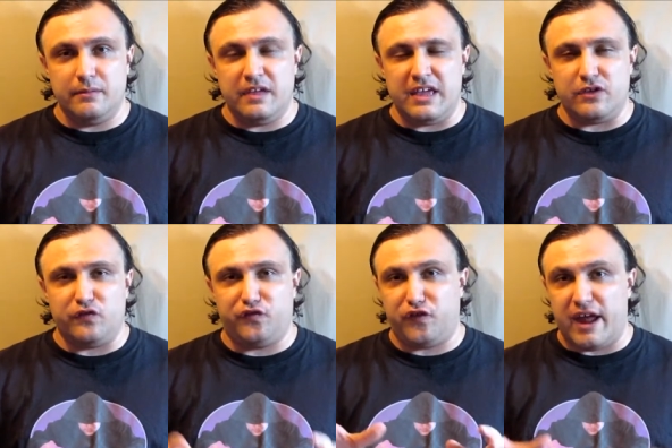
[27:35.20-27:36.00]
either
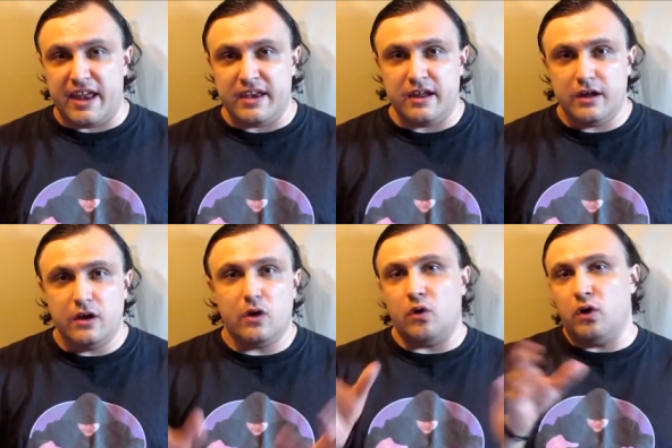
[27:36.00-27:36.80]
friend
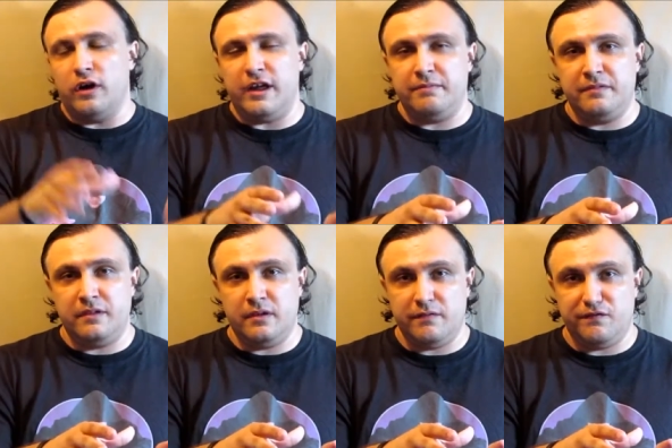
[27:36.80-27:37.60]
or
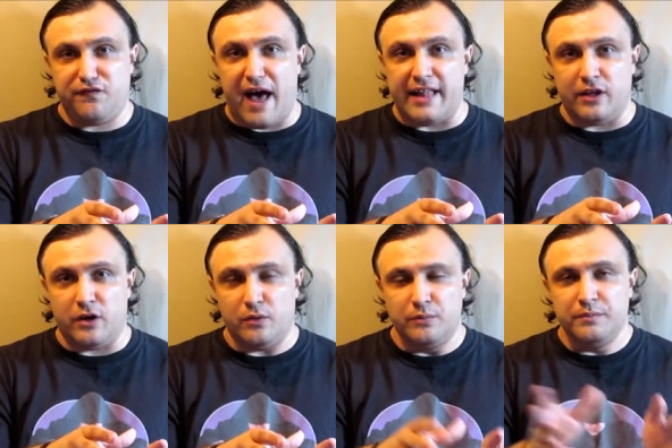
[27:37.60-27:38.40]

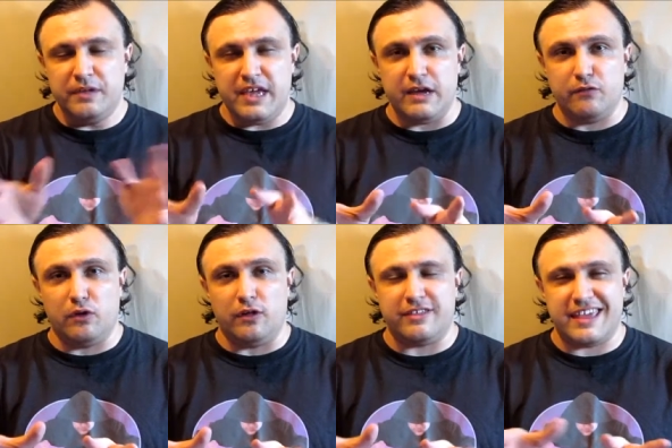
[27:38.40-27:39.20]
follow
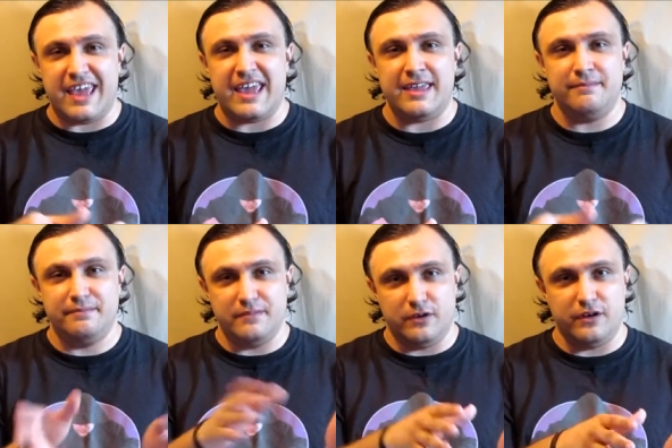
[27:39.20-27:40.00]
Errol C,
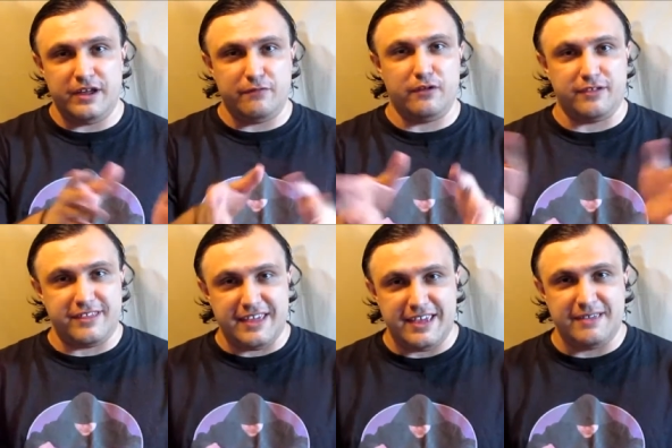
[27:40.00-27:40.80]
or Errol
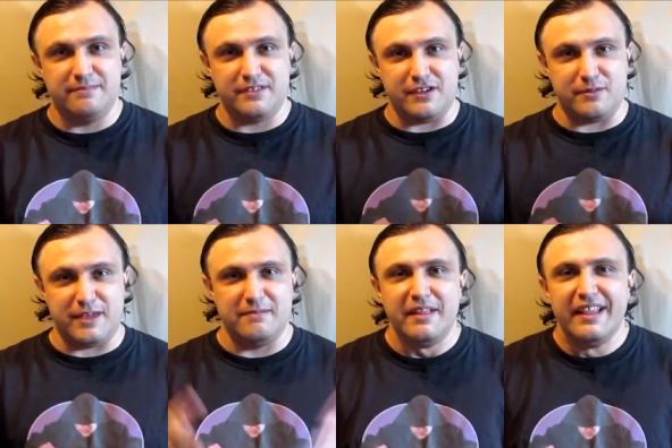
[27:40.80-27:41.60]
C, excuse
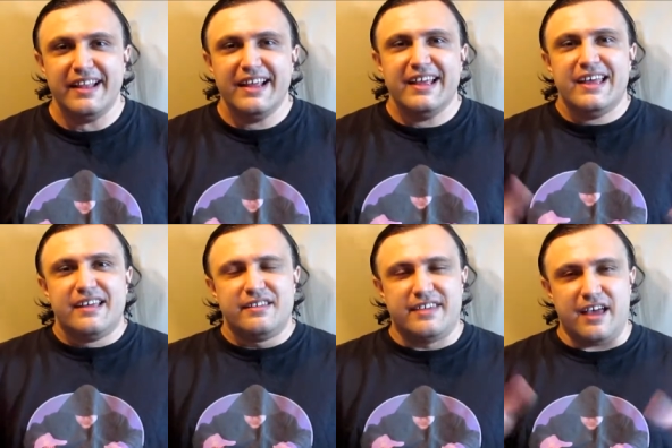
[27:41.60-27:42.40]
me,
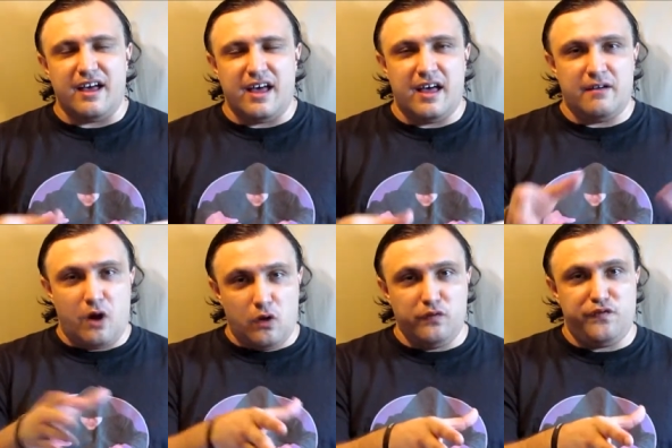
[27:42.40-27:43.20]

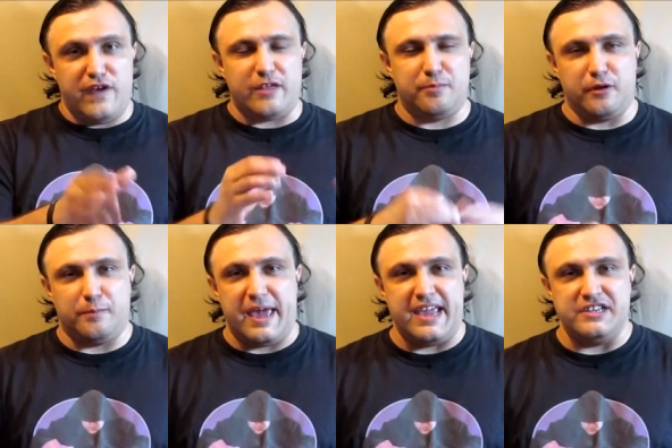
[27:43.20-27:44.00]
own
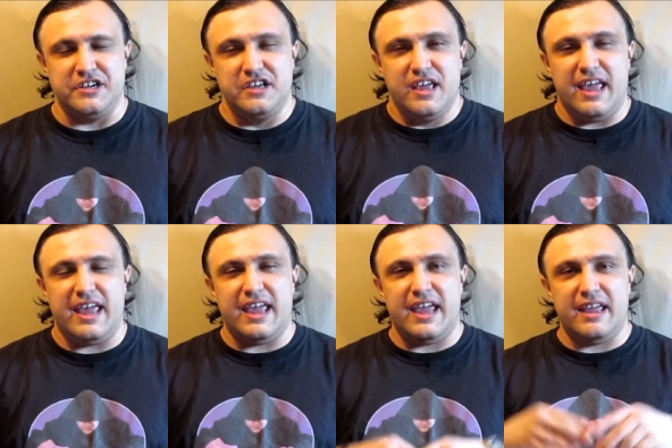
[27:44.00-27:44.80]
Facebook page
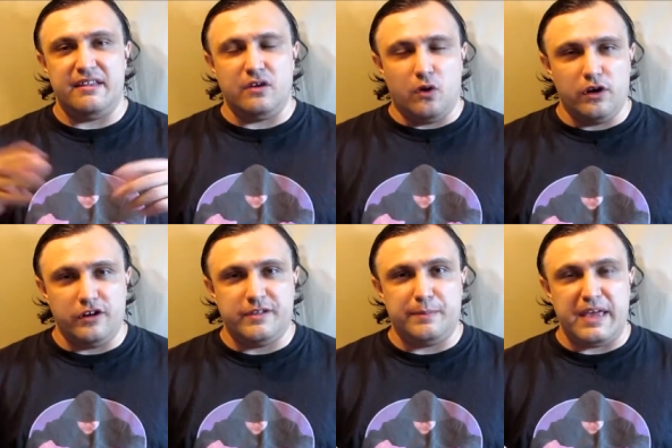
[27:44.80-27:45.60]
in
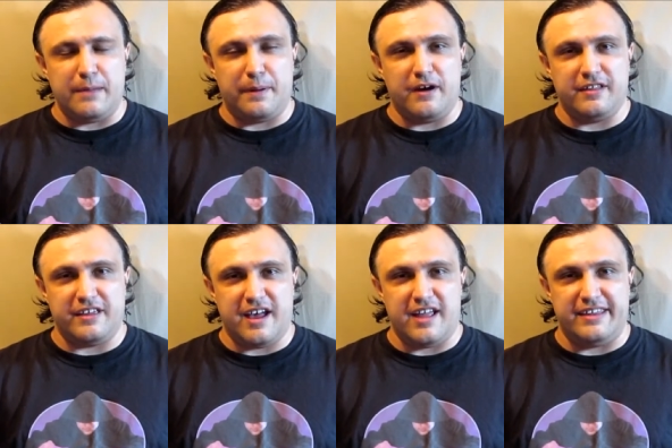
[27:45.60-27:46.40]
order to be a part of
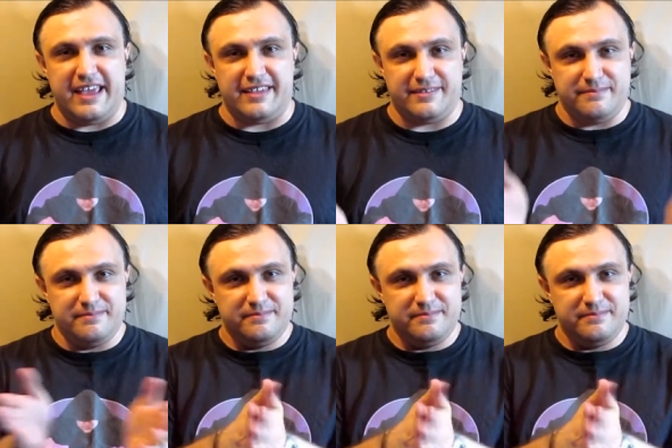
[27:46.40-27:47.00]
the contest.